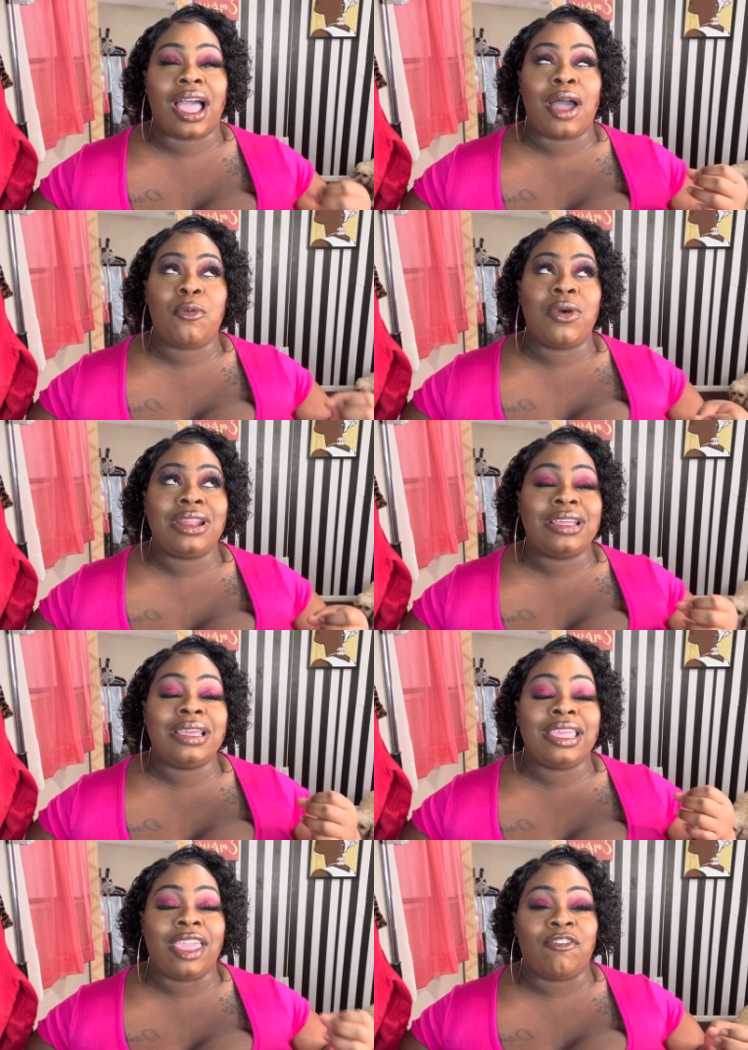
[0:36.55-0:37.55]
I want to
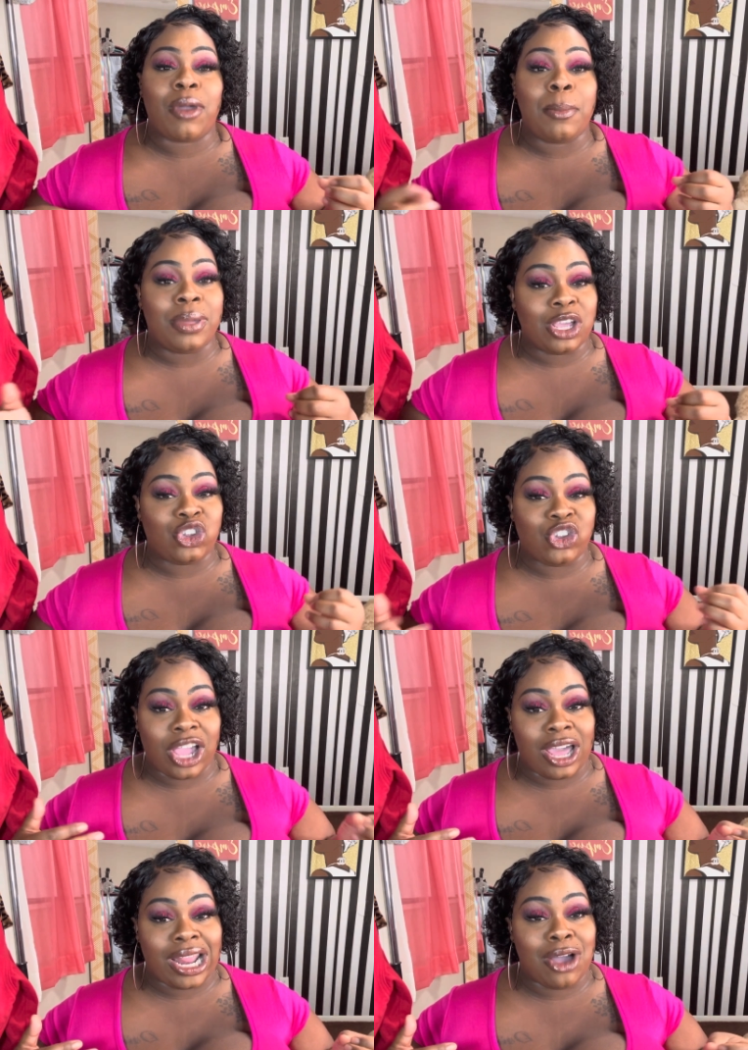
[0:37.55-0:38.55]
give a big
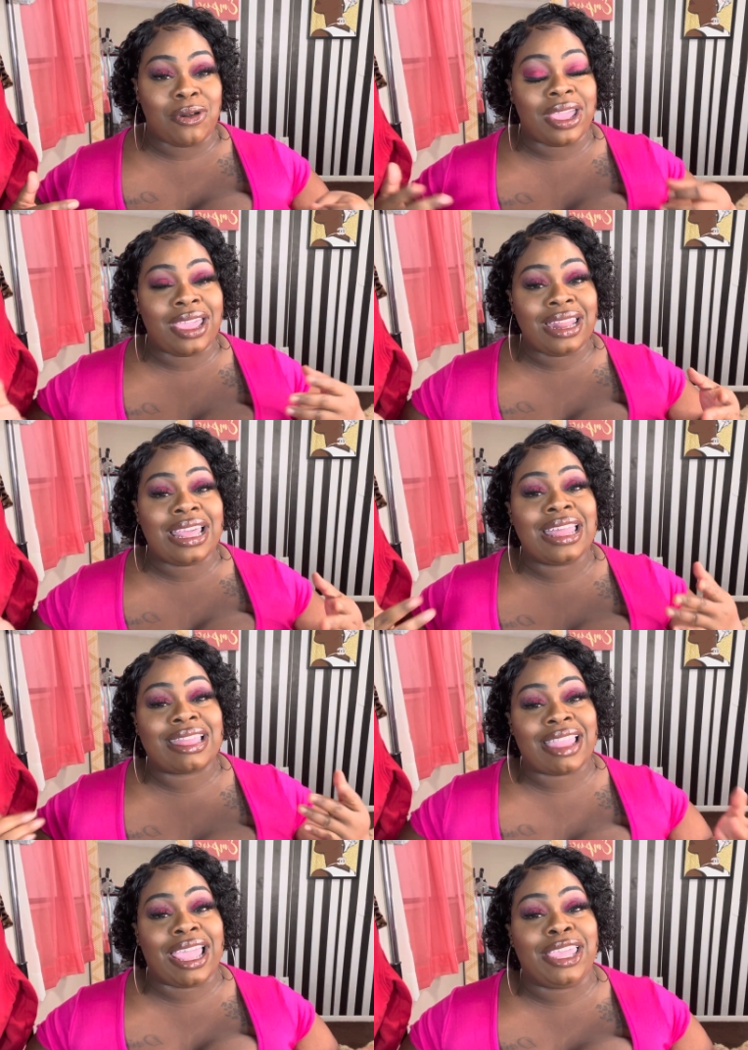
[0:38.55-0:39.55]
shout out and a
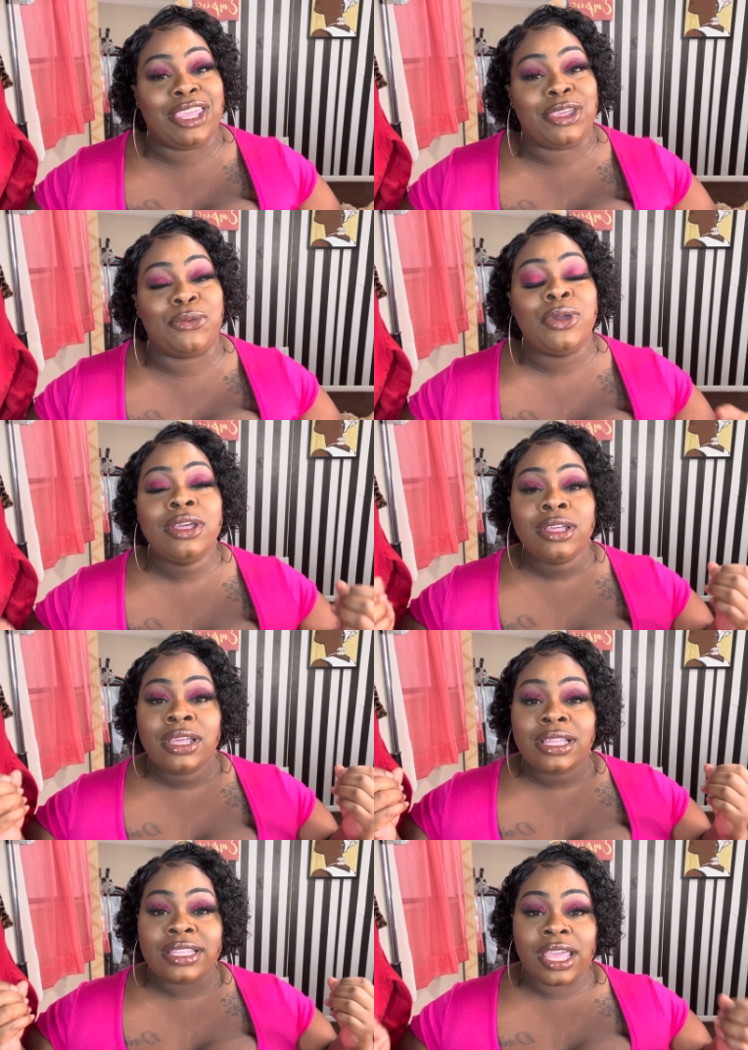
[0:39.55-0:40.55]
thank you
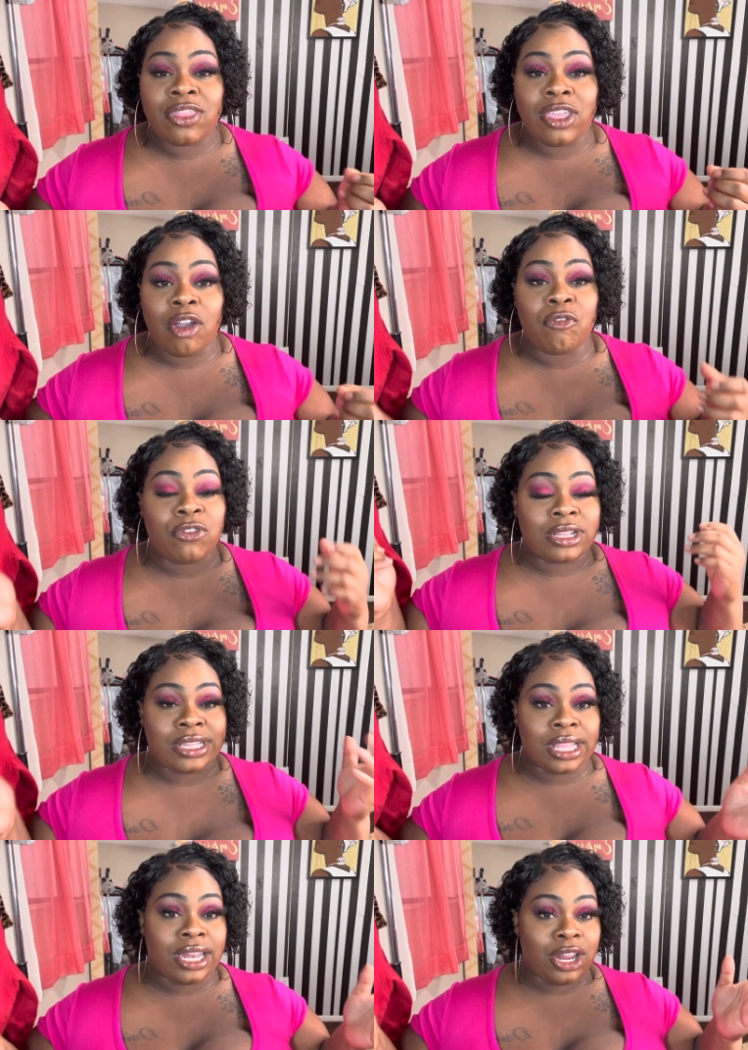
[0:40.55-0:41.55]
to them for
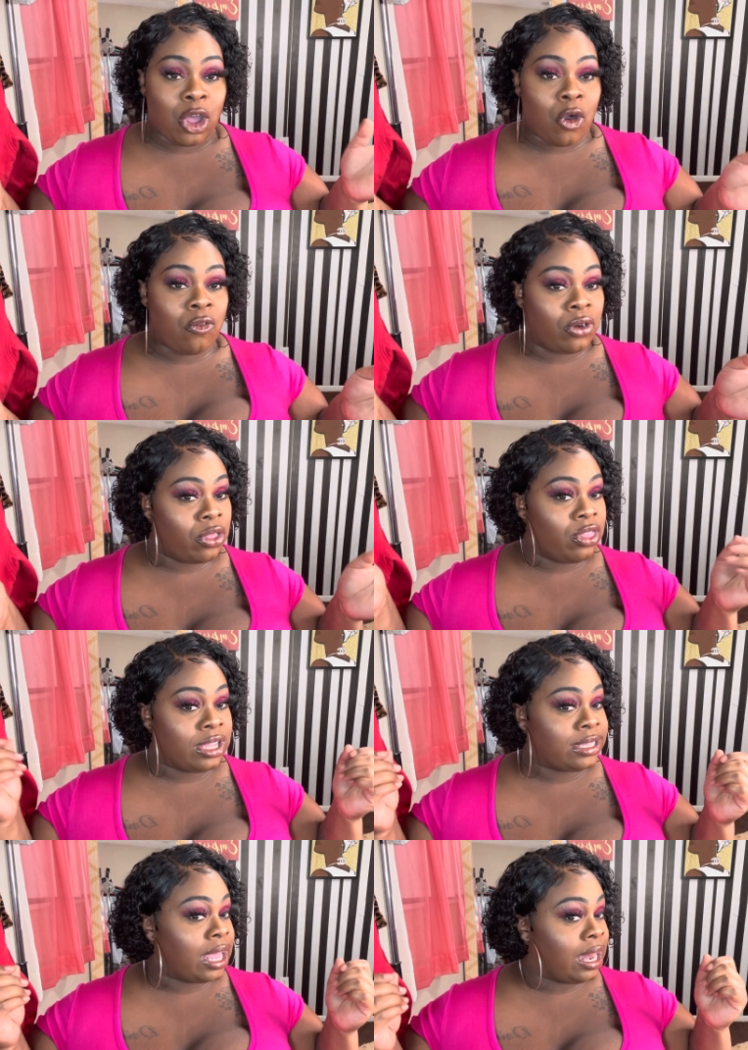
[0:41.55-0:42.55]
sending over
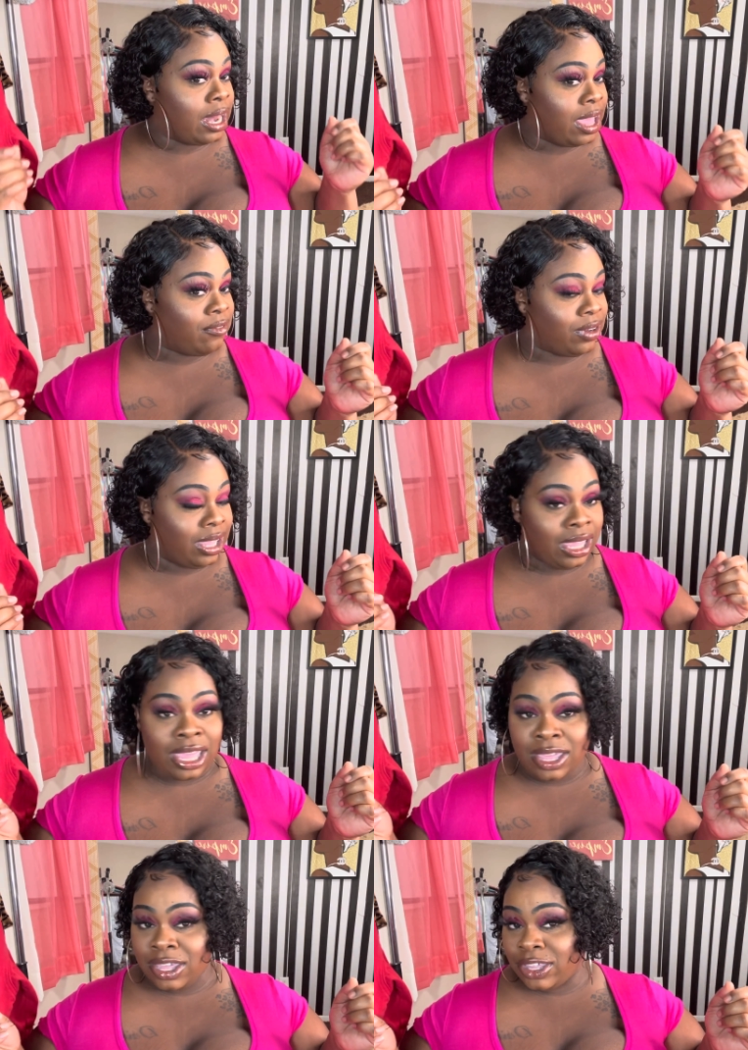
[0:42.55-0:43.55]
this lovely
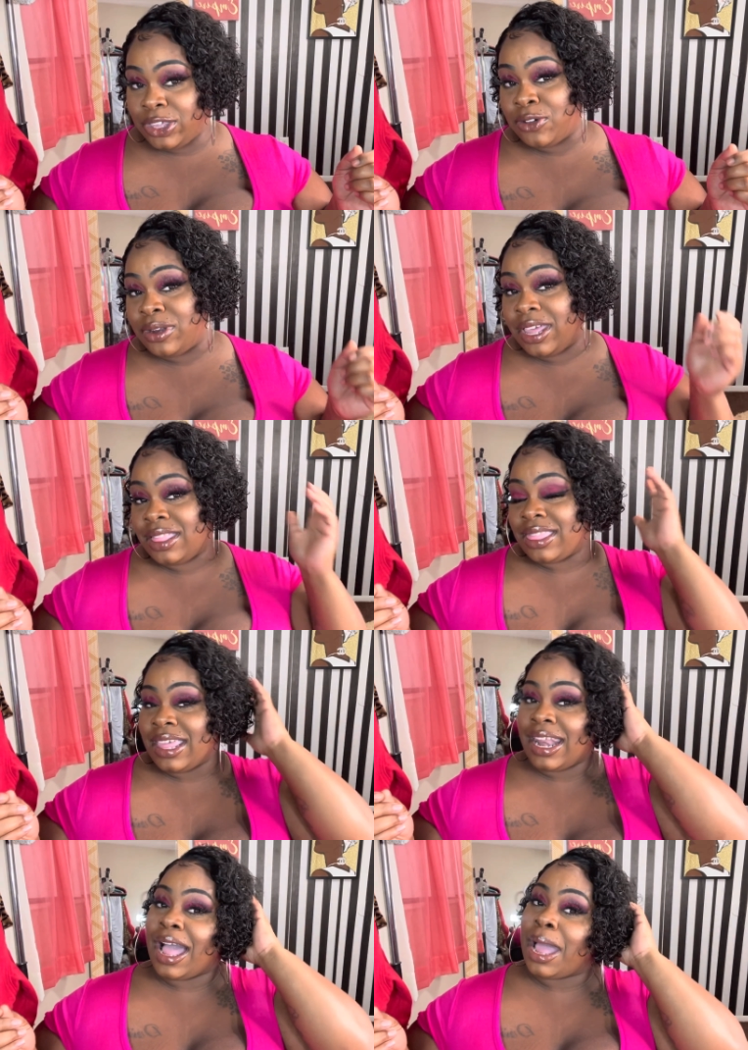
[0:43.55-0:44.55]
unit
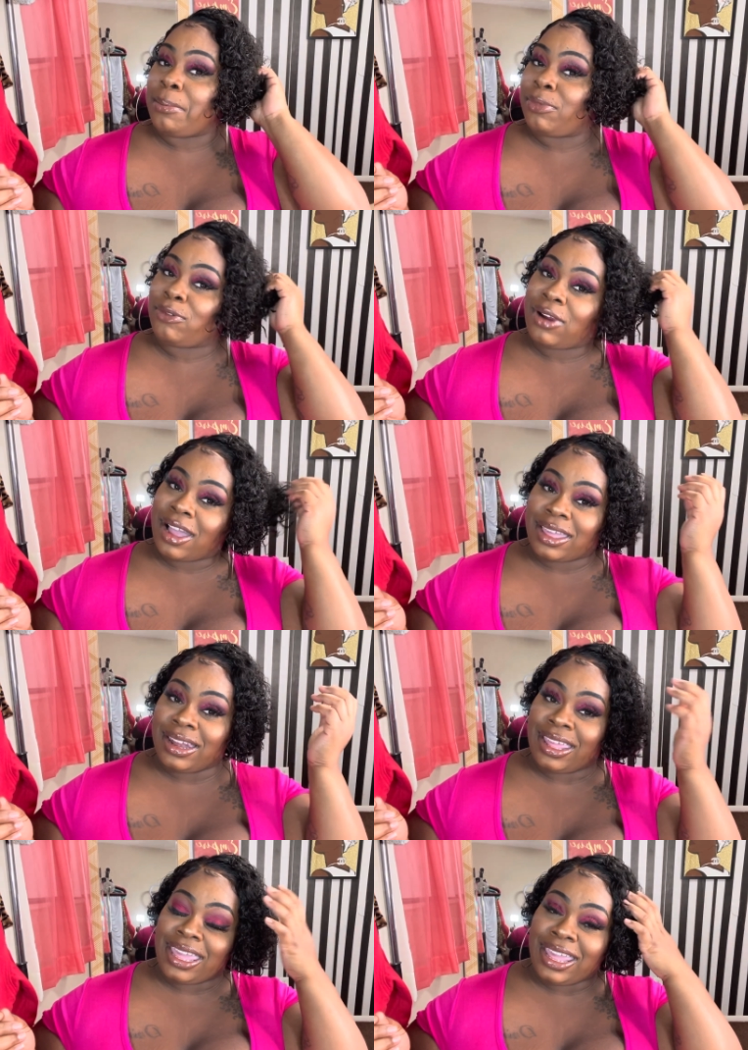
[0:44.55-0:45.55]
that I'm
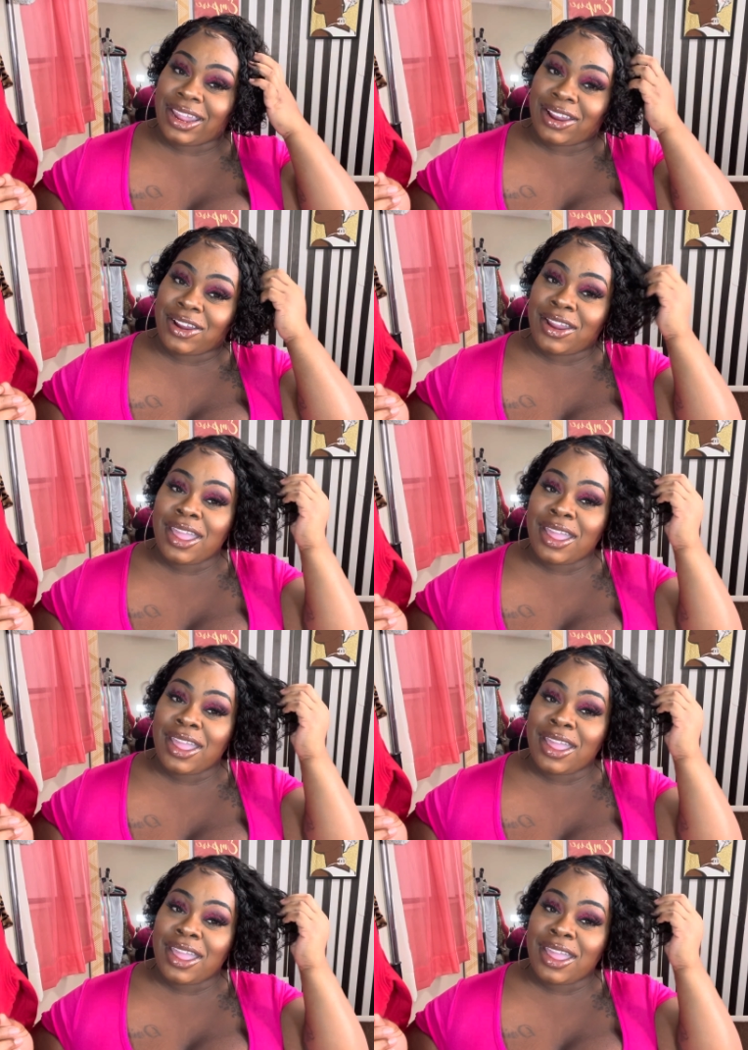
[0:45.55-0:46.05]
rocking here.